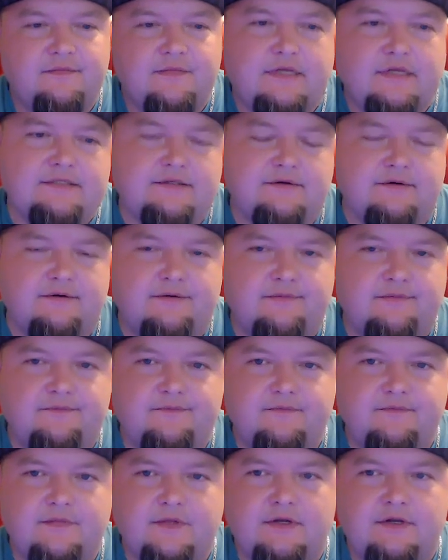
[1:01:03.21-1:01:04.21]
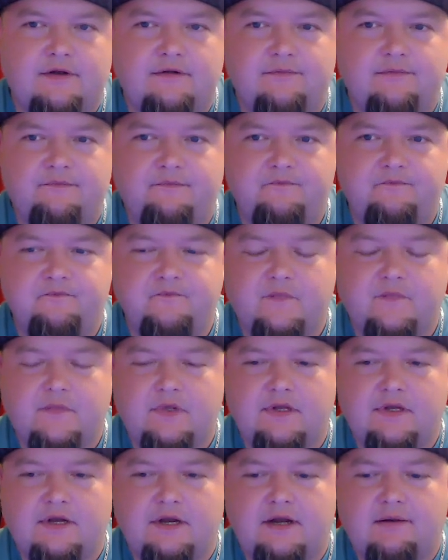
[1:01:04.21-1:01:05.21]
That's cool, you know
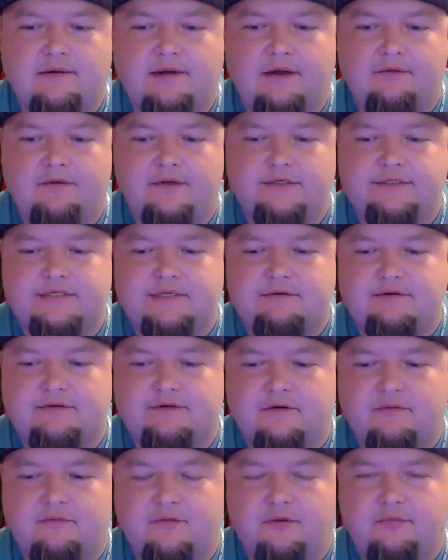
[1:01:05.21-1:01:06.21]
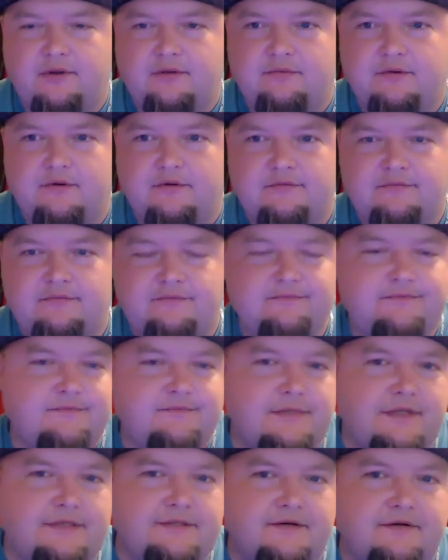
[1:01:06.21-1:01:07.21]
uh, I wish he would have told more people.
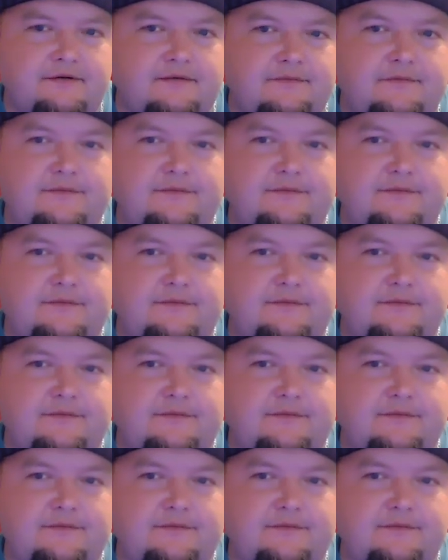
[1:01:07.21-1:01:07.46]
That's all.